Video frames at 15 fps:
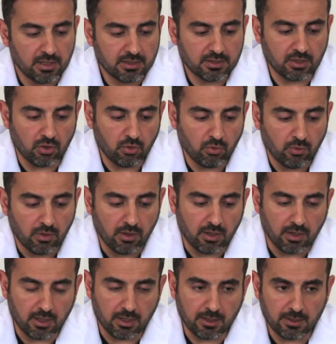So,
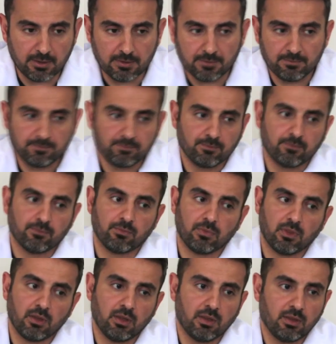um,
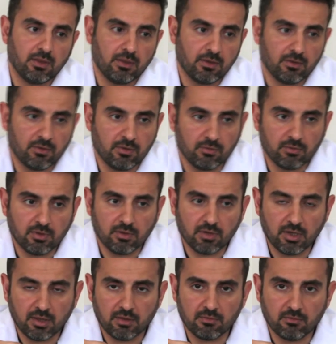so
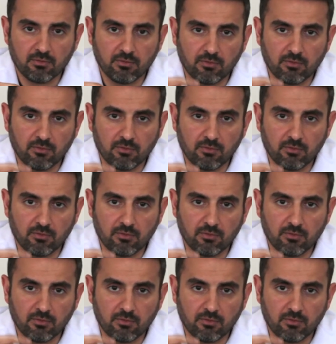there, is,